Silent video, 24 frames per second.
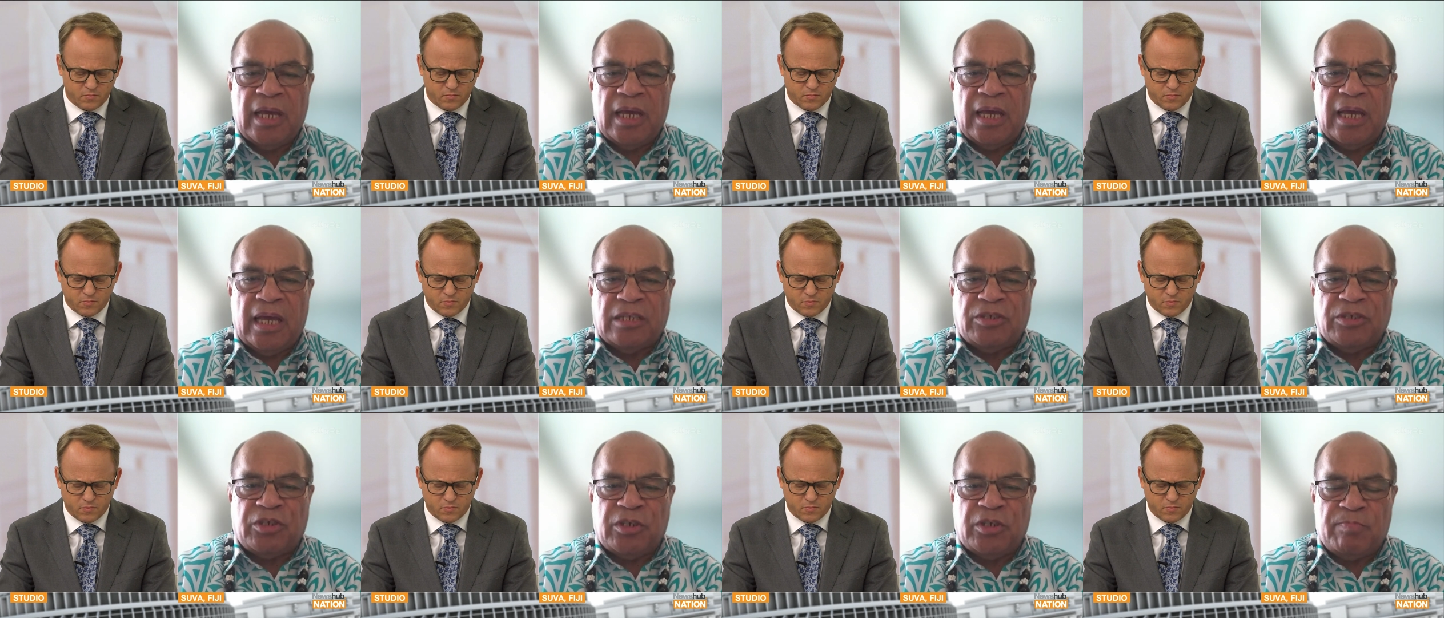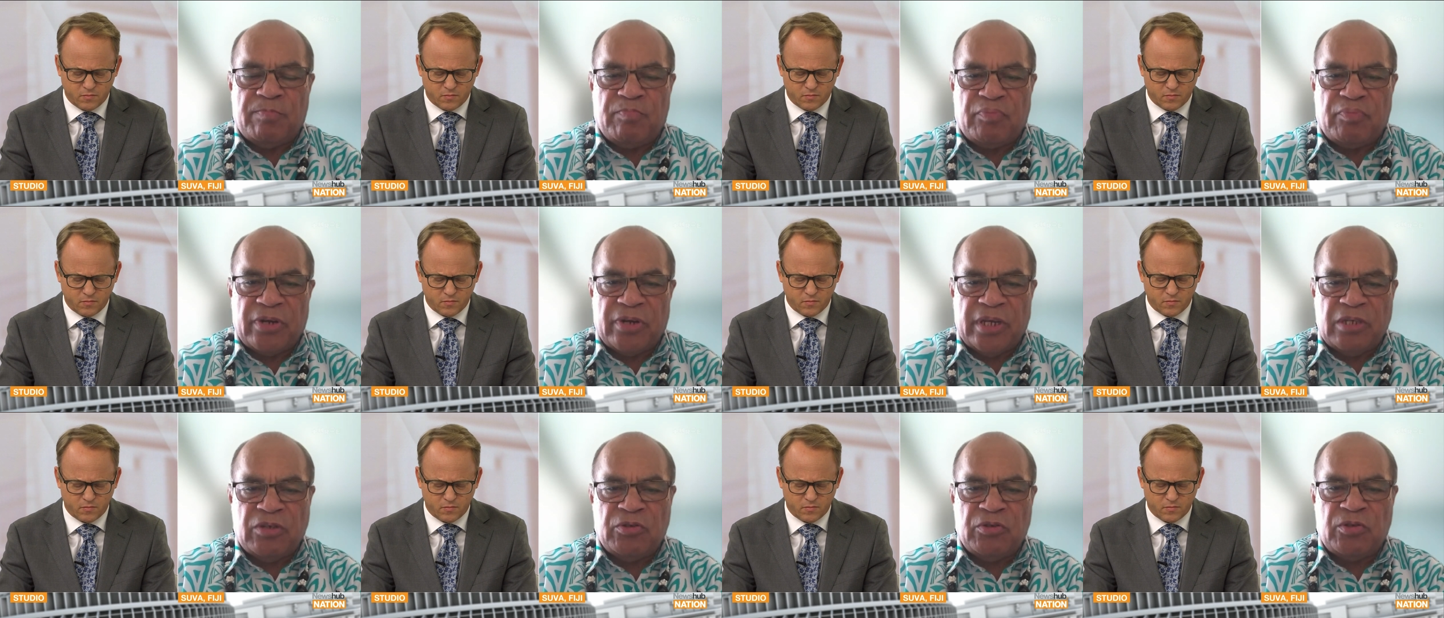Speaker 1: and she
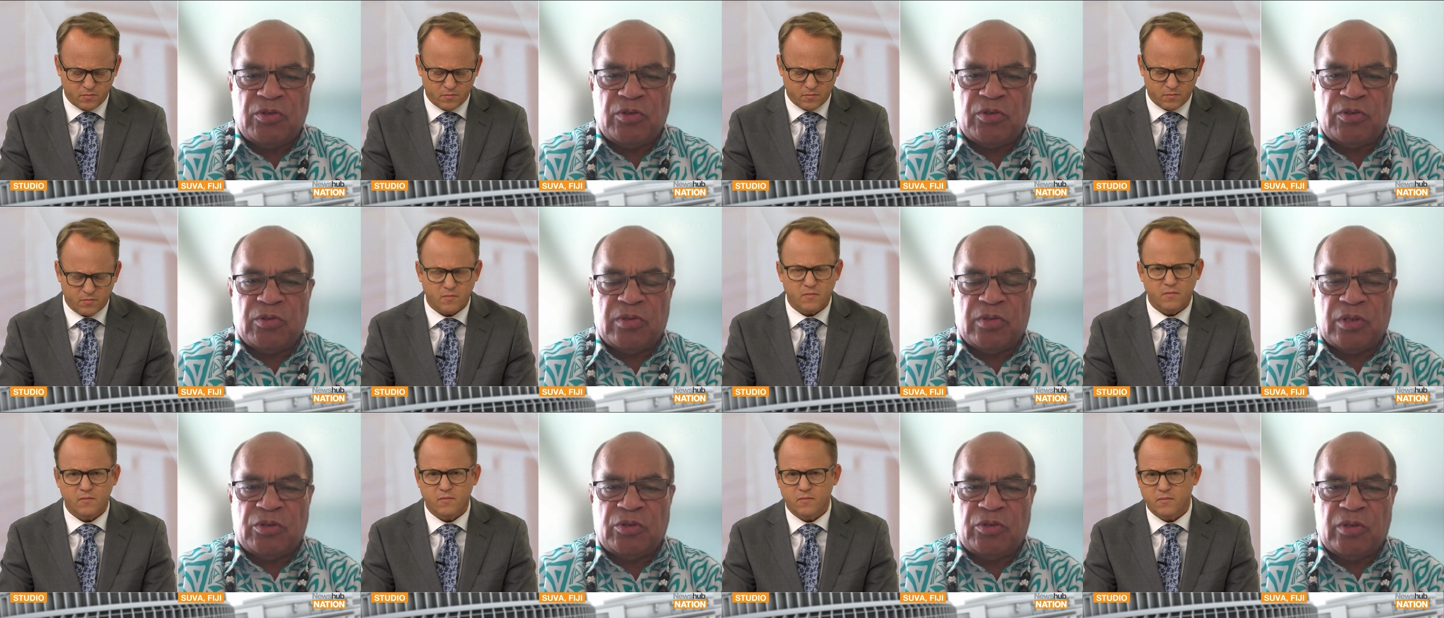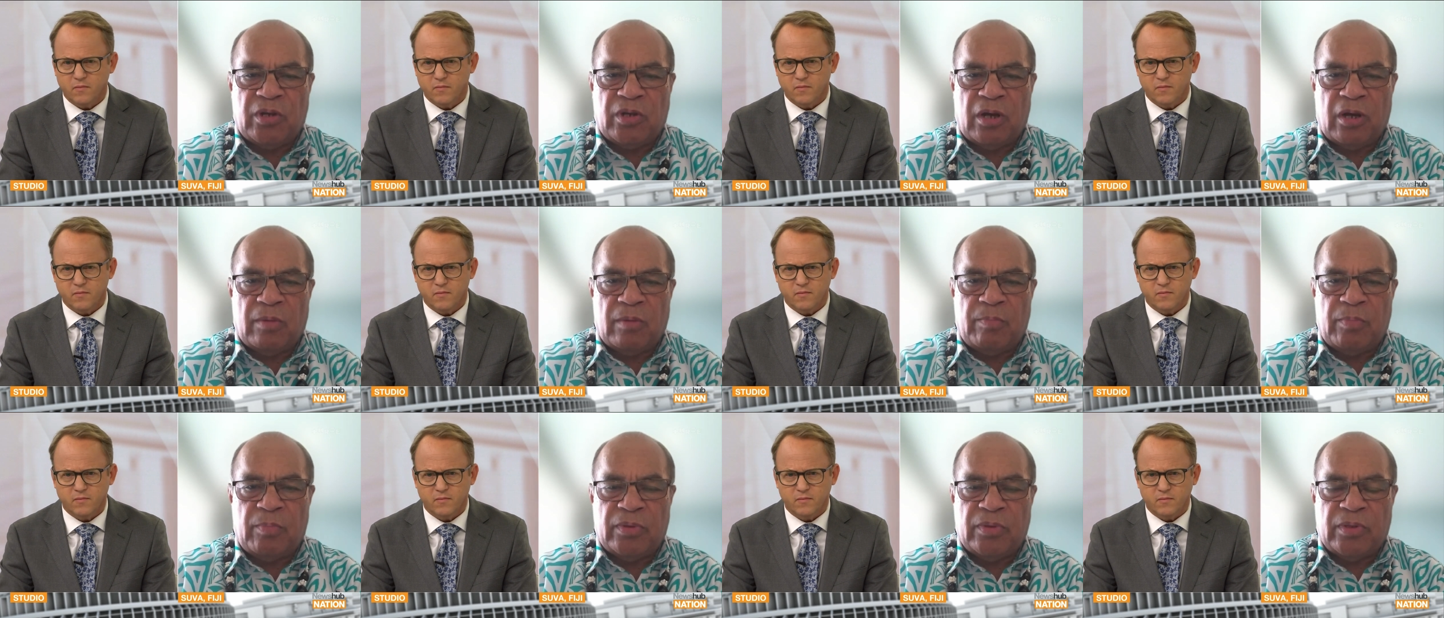brings to the
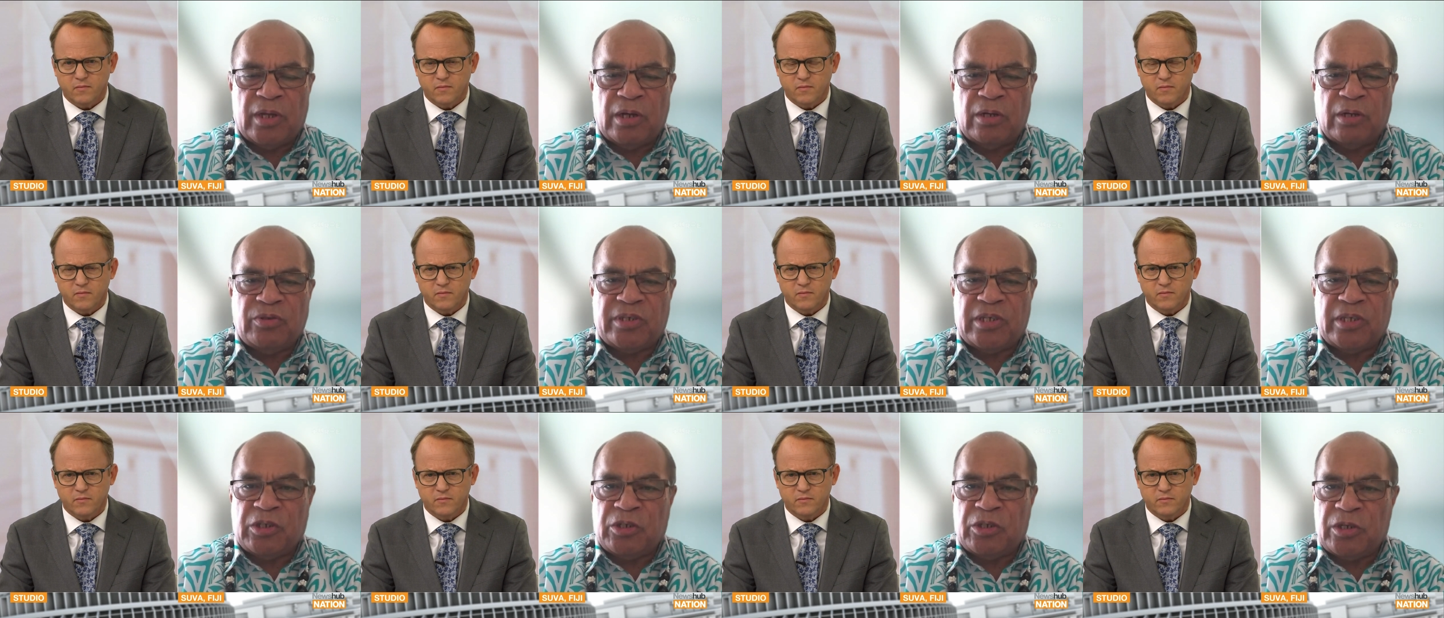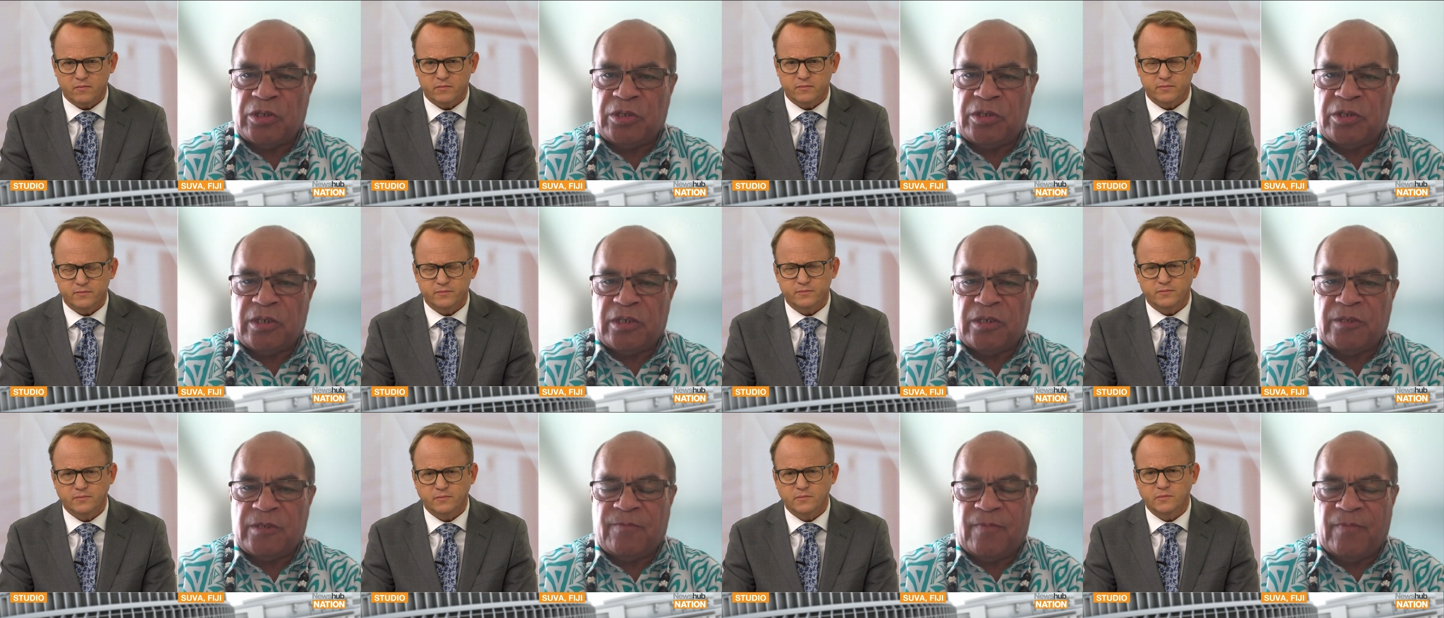job those
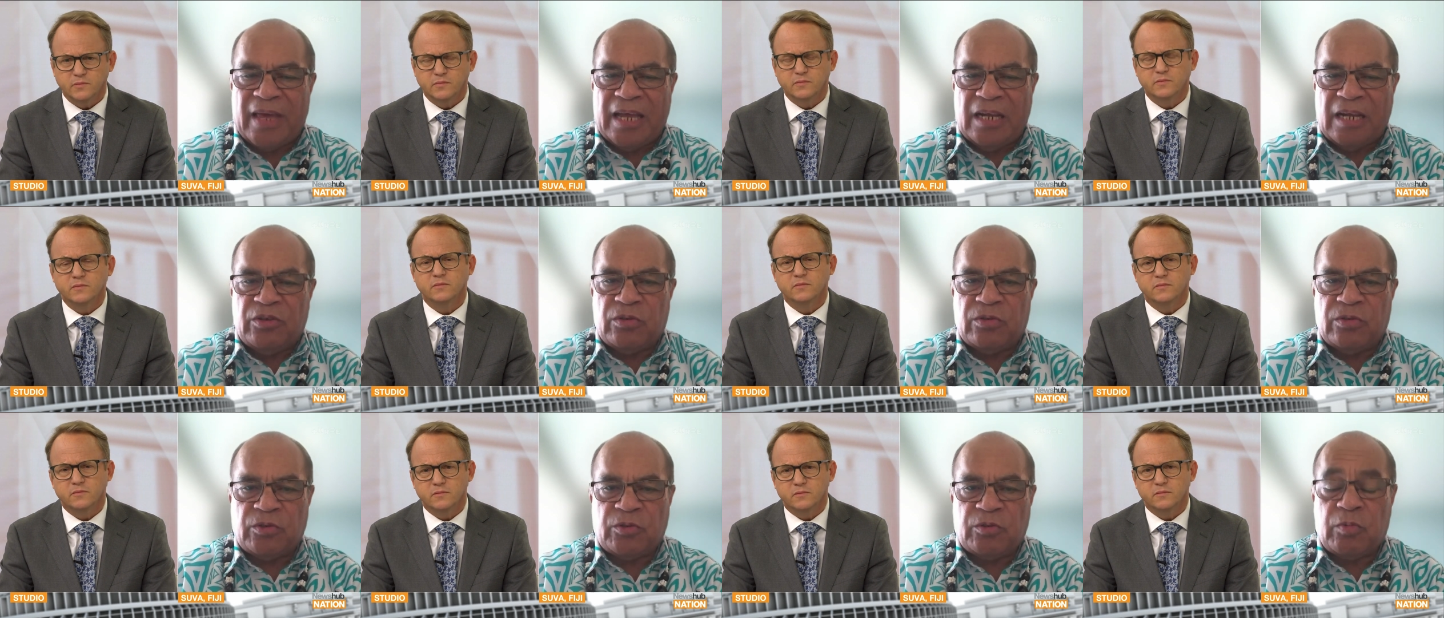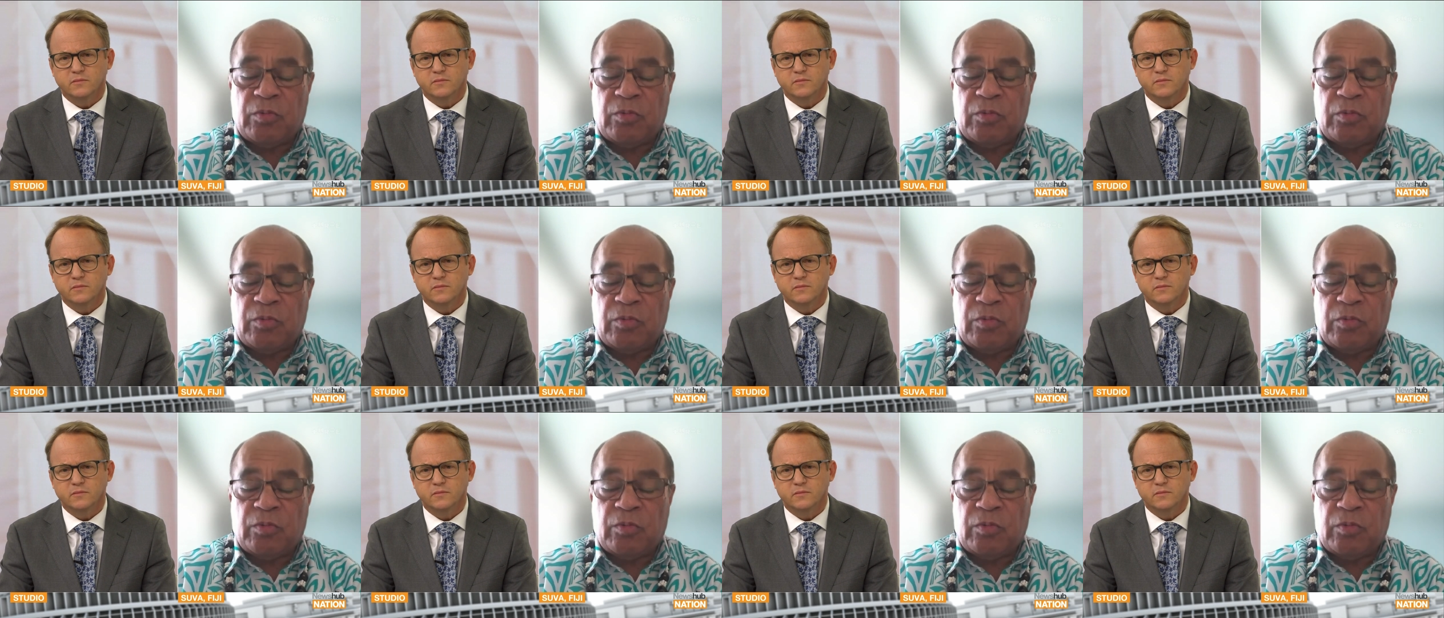indigenous values,